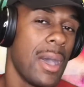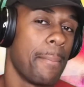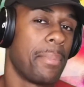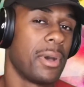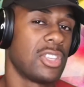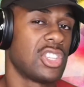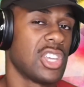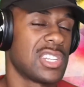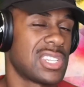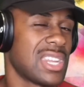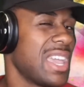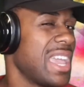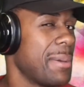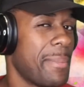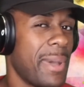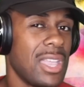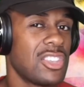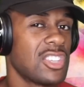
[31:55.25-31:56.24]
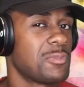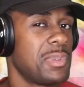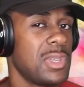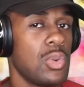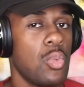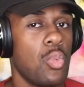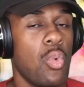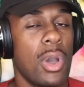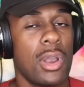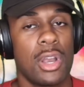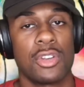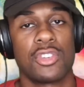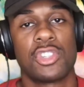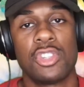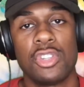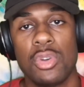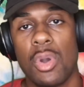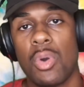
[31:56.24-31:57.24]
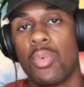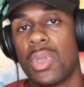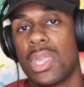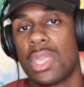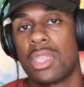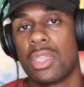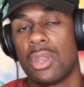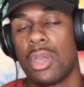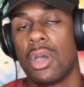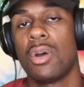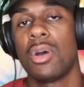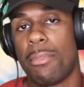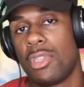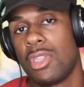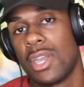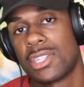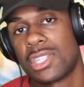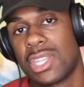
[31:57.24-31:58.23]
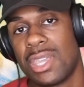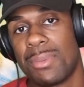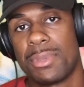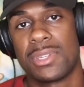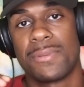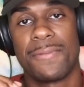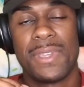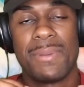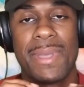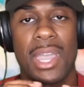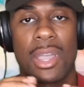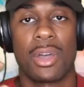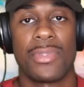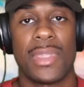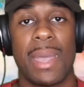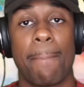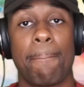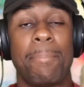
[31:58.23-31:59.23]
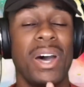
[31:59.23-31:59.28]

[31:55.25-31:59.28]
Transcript: but just it might just be one or two a week, you know? I and mean, you guys can give me some feedback on that.